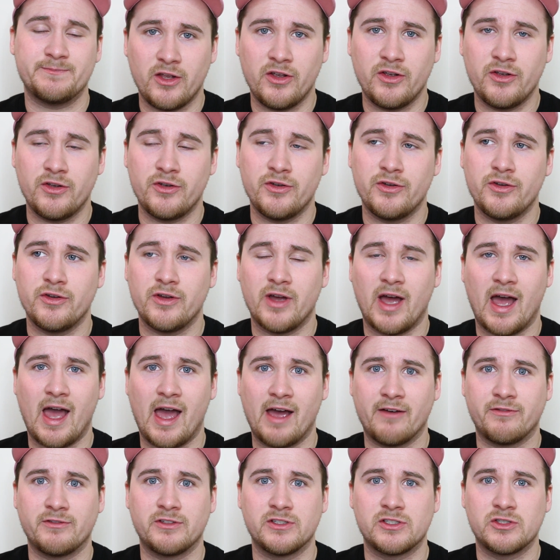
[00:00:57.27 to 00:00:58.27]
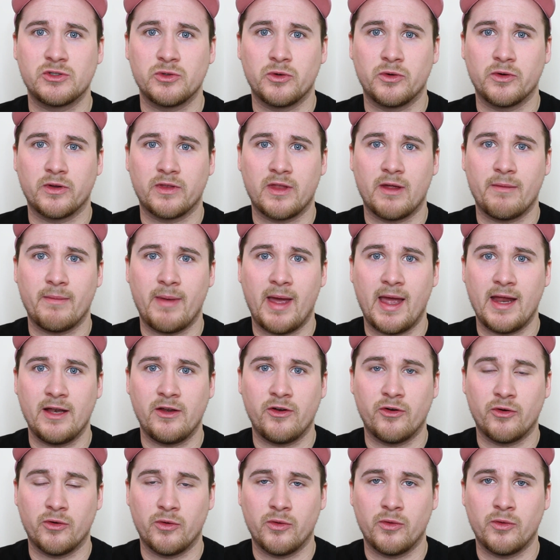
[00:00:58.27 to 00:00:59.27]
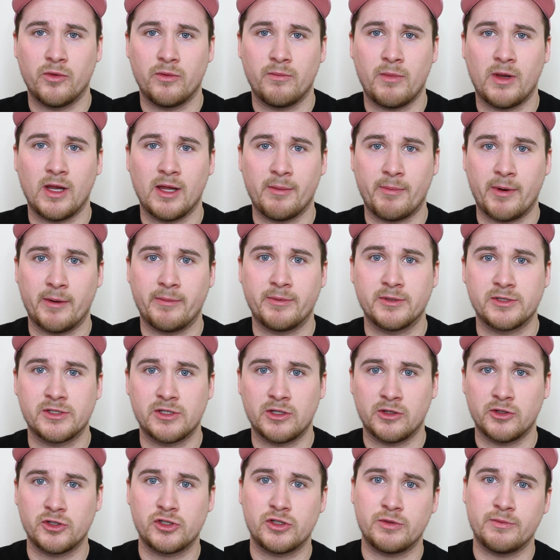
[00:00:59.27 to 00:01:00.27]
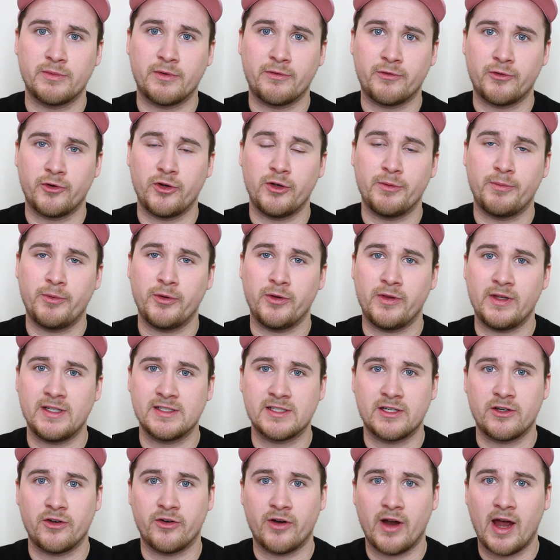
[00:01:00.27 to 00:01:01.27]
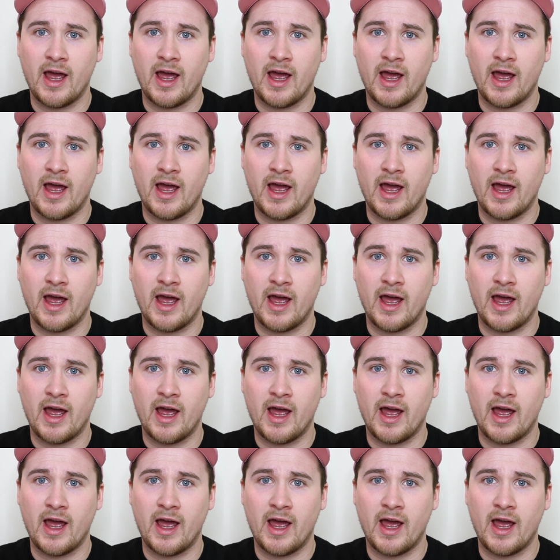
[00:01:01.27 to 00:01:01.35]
you have to soak them in your own multi-purpose solution before you put these in your